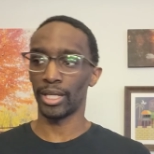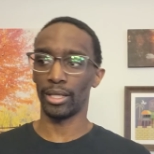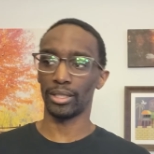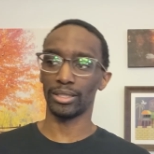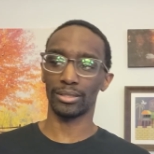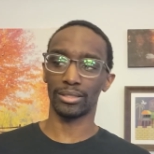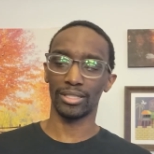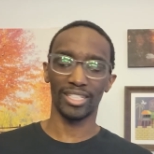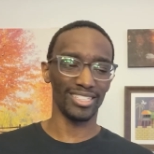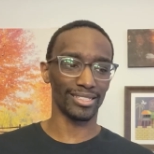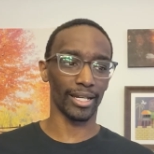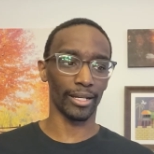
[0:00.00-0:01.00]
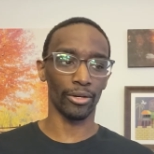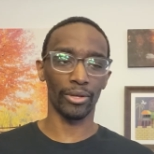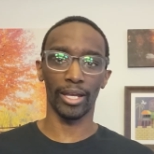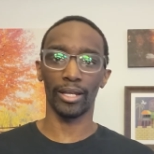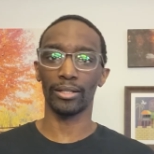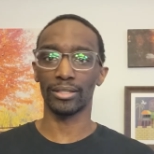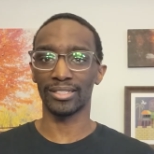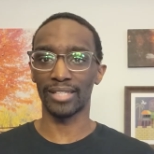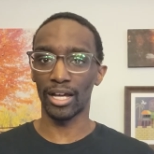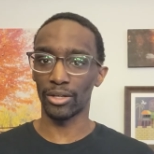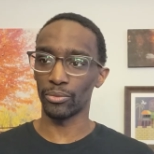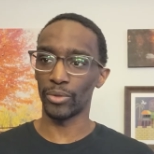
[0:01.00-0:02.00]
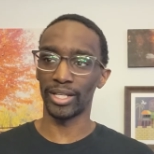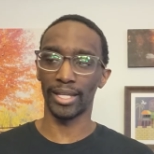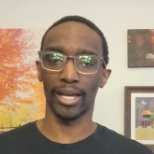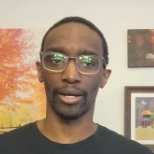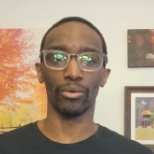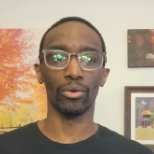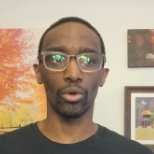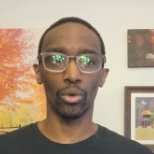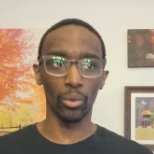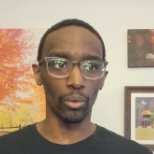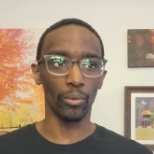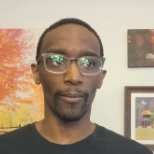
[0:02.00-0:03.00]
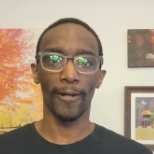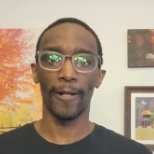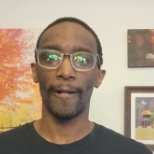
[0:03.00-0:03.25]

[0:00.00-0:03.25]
And he's, he's like, okay, the sound went down. Cool.